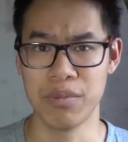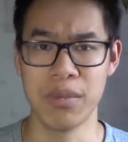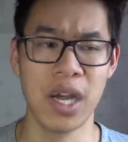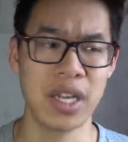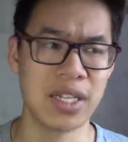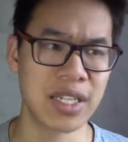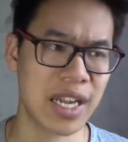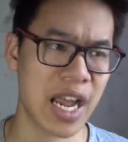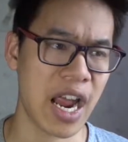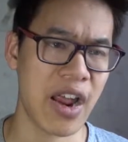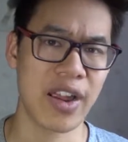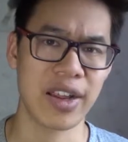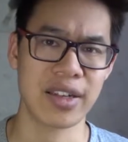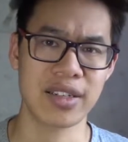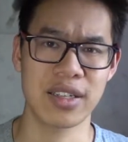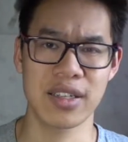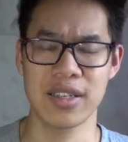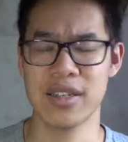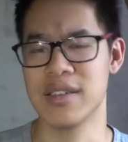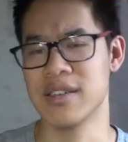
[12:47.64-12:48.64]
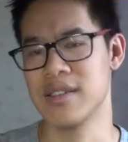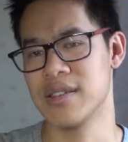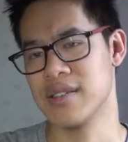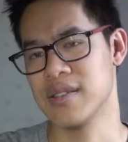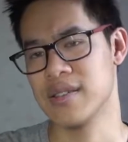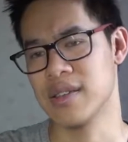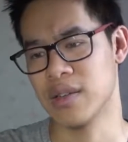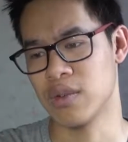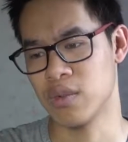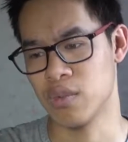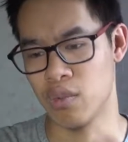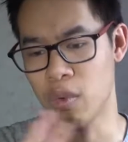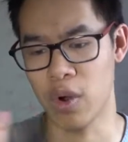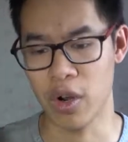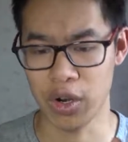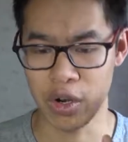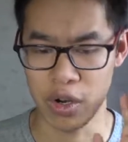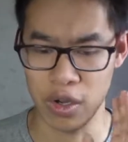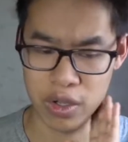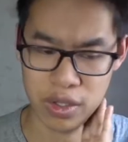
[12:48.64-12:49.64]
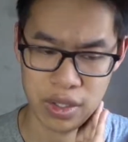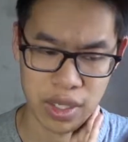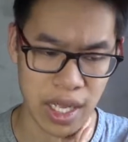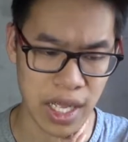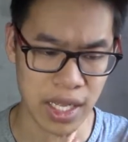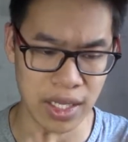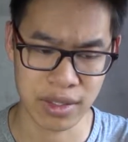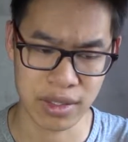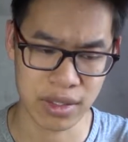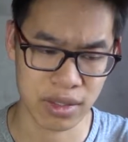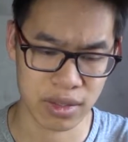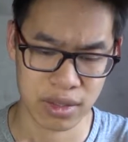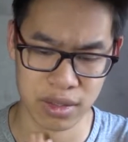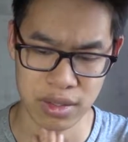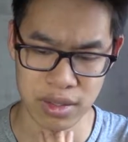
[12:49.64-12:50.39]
murder characters and whatnot, and